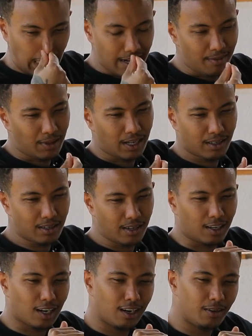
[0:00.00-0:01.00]
And I'm like,
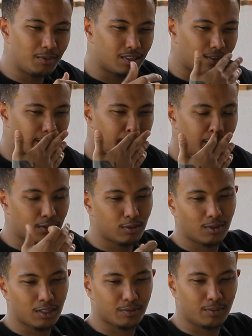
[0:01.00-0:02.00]
a club is a little bit too
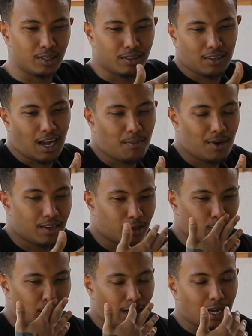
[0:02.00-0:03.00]
much, but I might
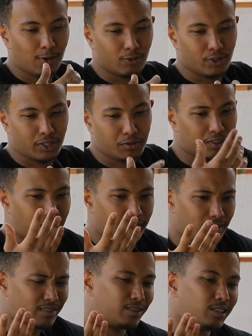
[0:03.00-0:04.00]
do a lounge. He was
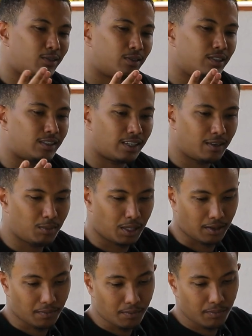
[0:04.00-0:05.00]
like, oh, so the same
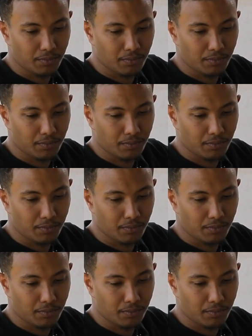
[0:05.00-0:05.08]
thing.